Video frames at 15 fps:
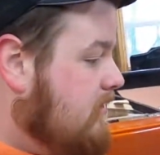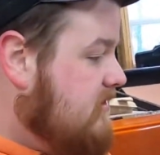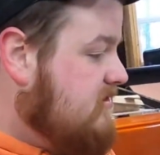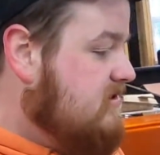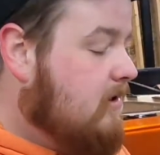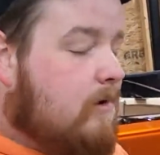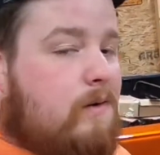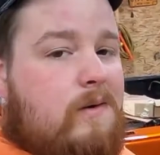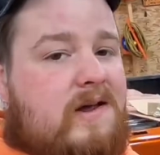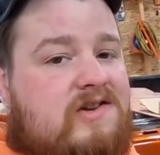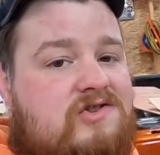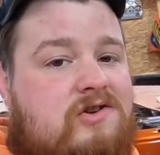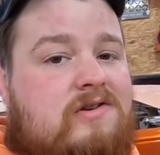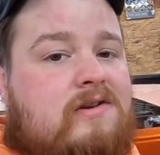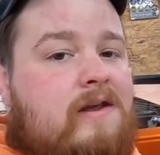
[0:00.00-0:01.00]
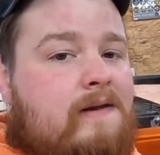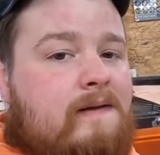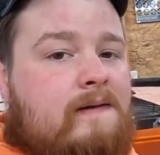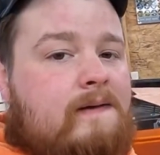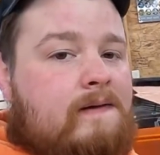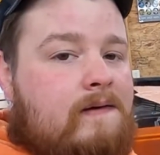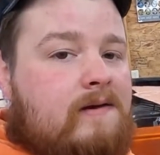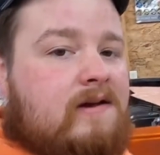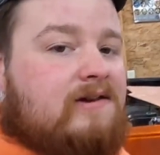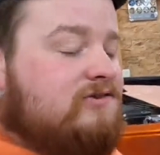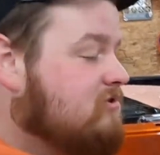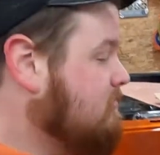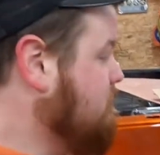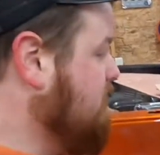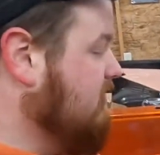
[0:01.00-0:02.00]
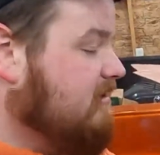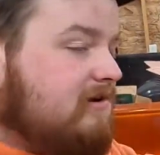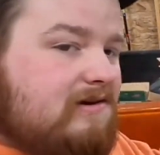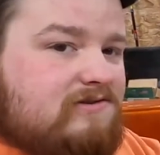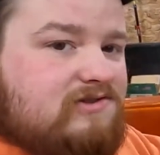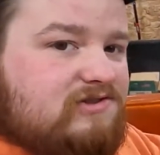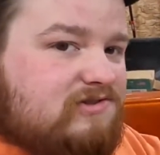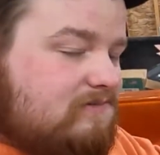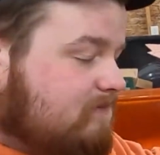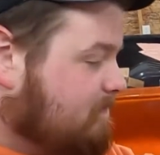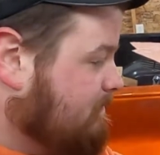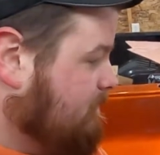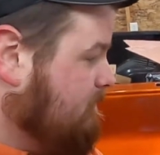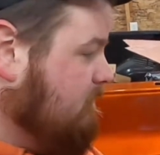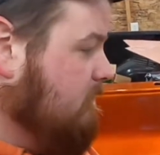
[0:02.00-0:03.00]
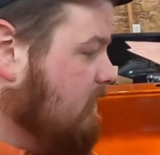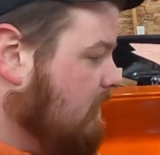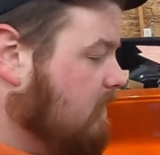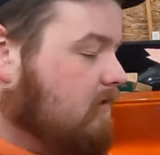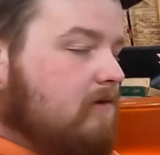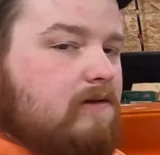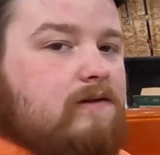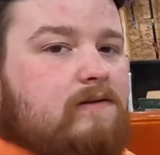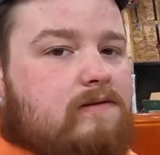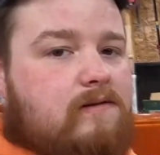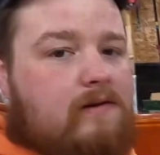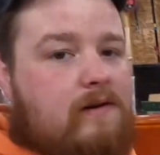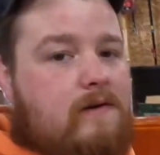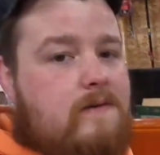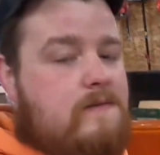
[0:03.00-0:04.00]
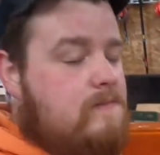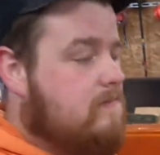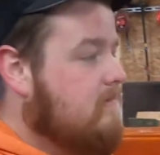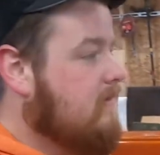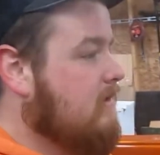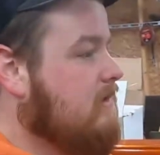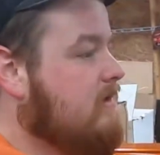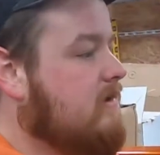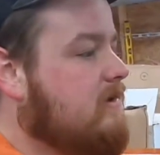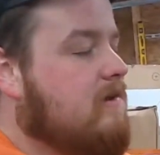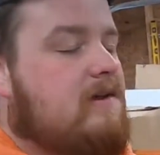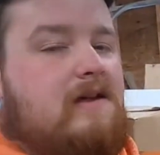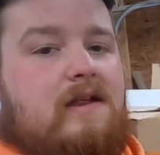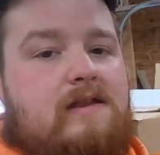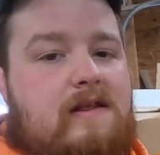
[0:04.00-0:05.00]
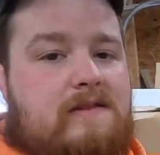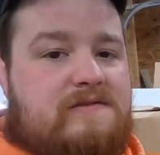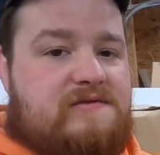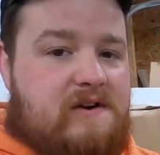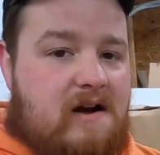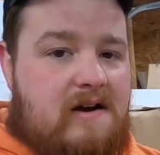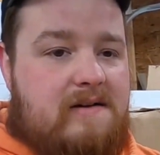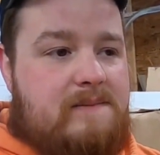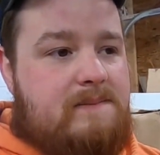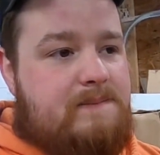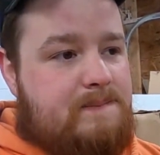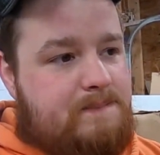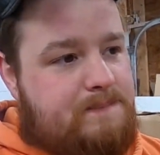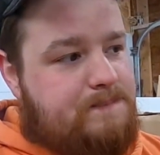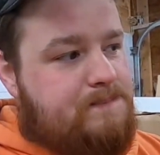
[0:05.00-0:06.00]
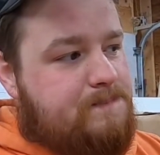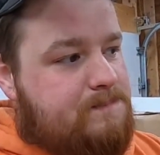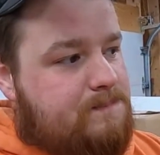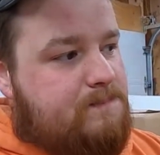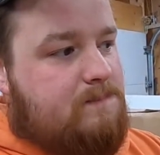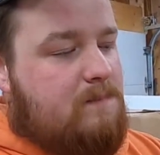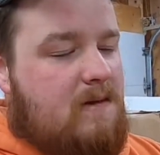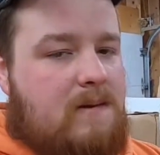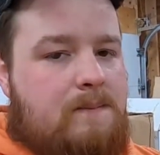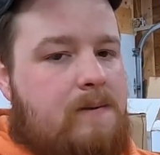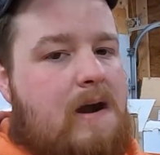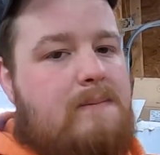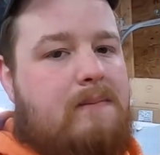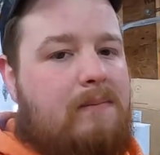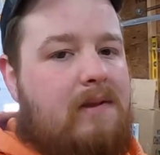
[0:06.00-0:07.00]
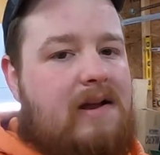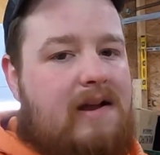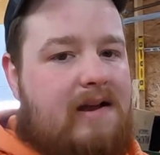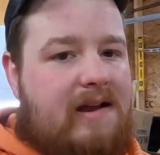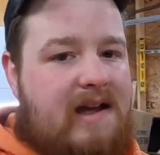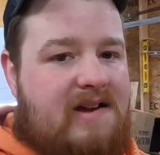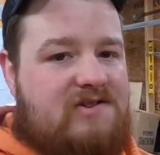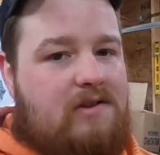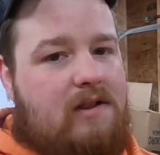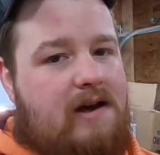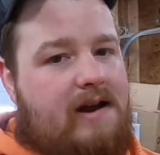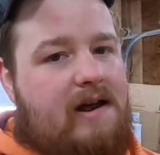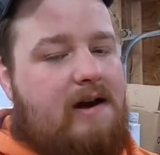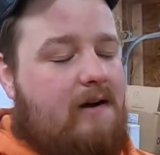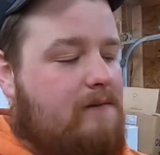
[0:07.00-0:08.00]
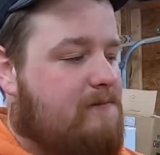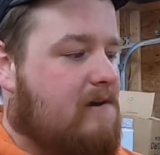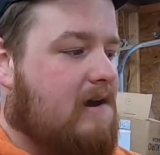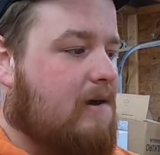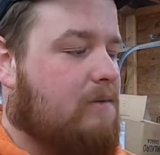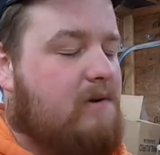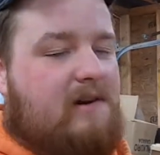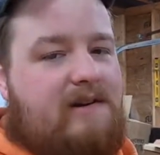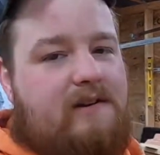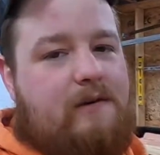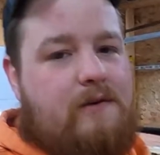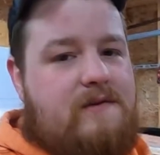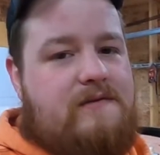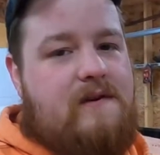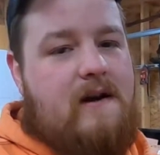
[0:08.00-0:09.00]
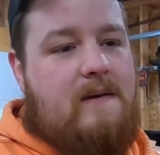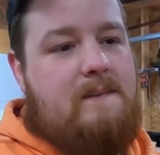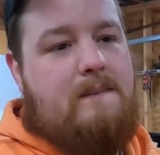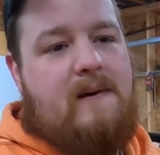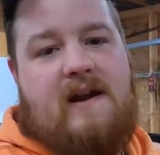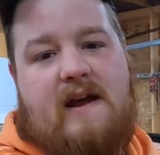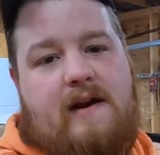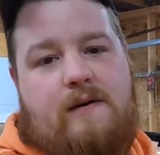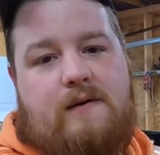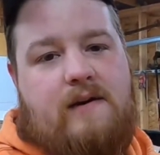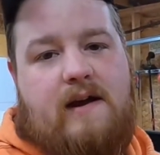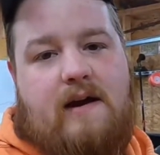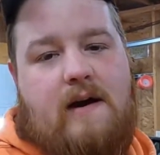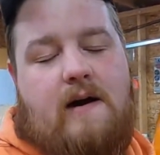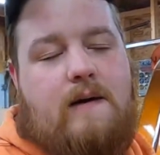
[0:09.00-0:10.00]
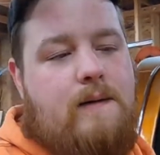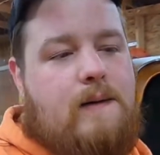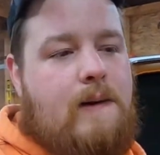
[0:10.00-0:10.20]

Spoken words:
So it should really just, you know. And then the front, probably gonna catch a lot of hell for how we're gonna do the front, but I don't care.